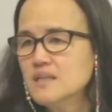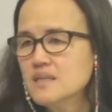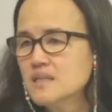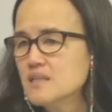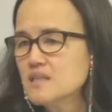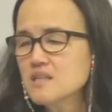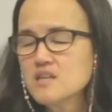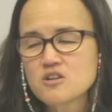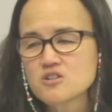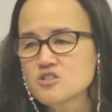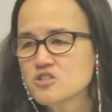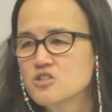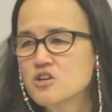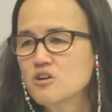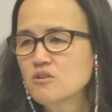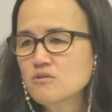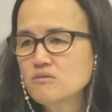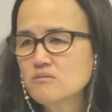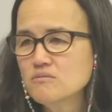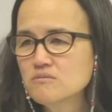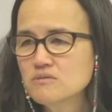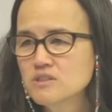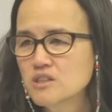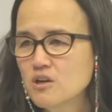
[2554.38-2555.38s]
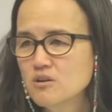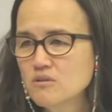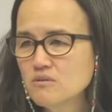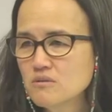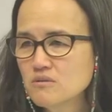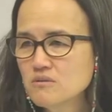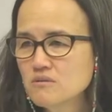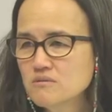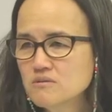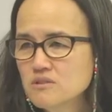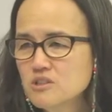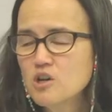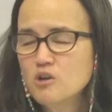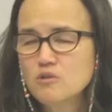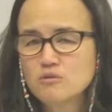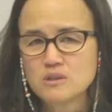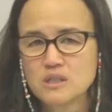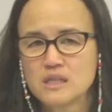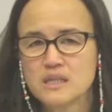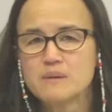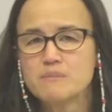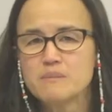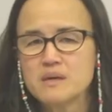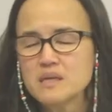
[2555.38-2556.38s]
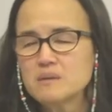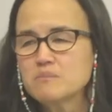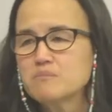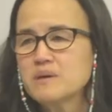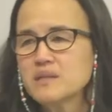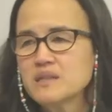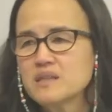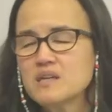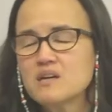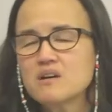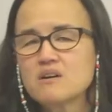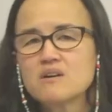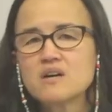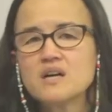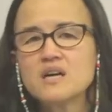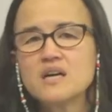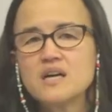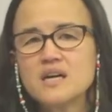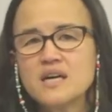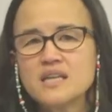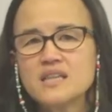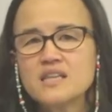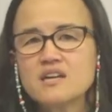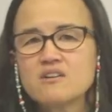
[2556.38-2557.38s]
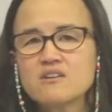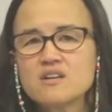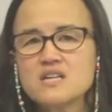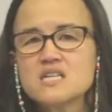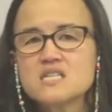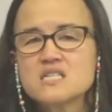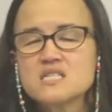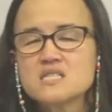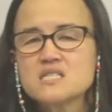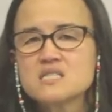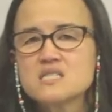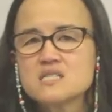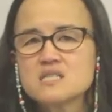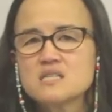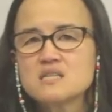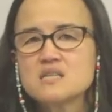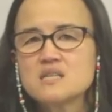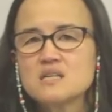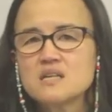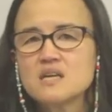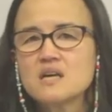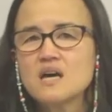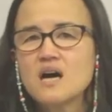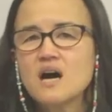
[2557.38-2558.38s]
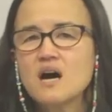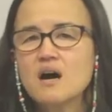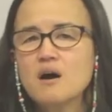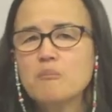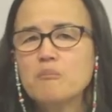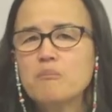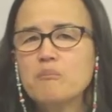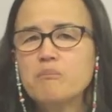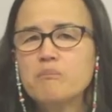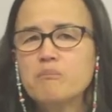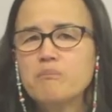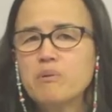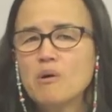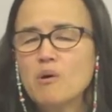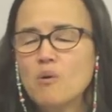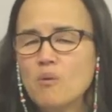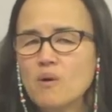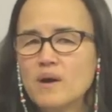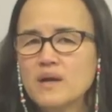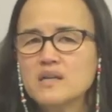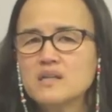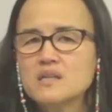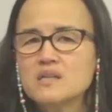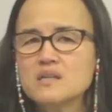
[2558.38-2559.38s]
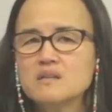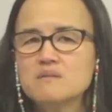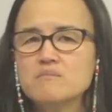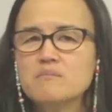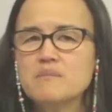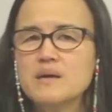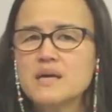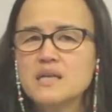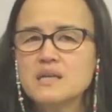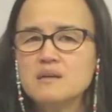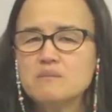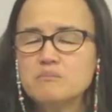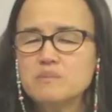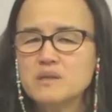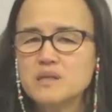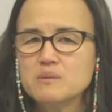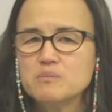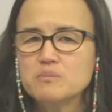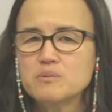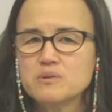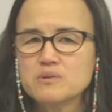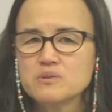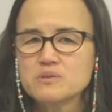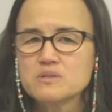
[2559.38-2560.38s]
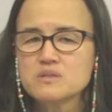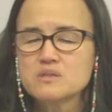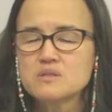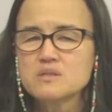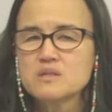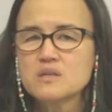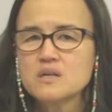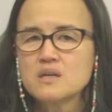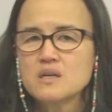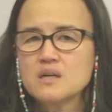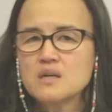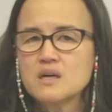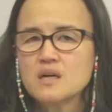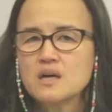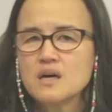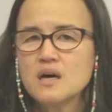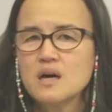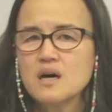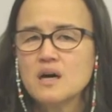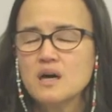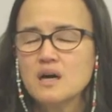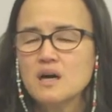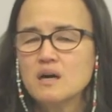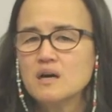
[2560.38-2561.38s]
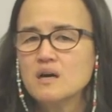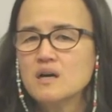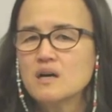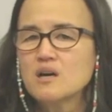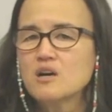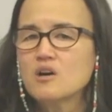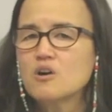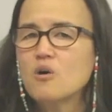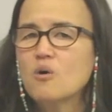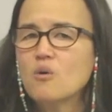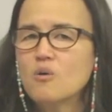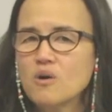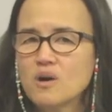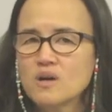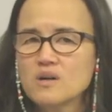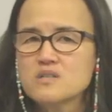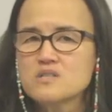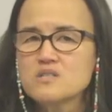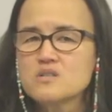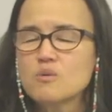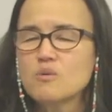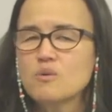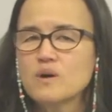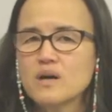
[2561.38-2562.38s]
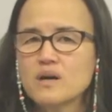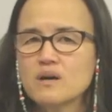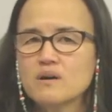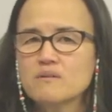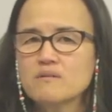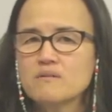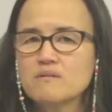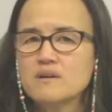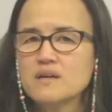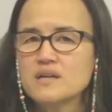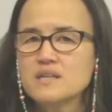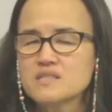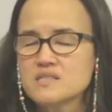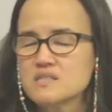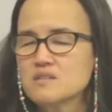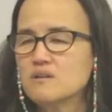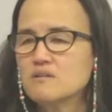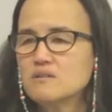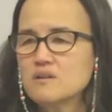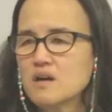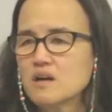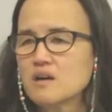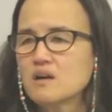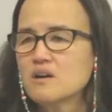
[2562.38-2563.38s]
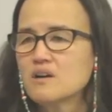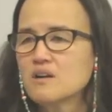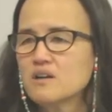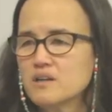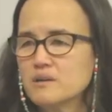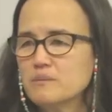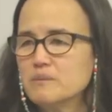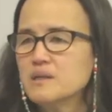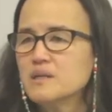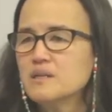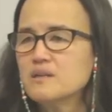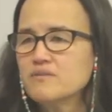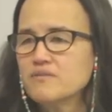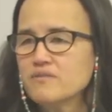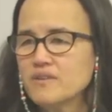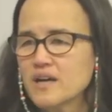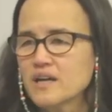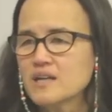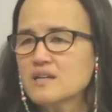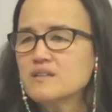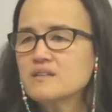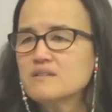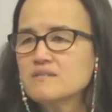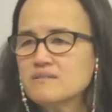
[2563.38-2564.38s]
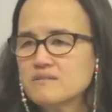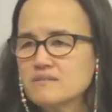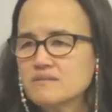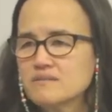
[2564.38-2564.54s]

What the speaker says: there's no limit, but there is a point in many people's course where it's no longer going to be effective.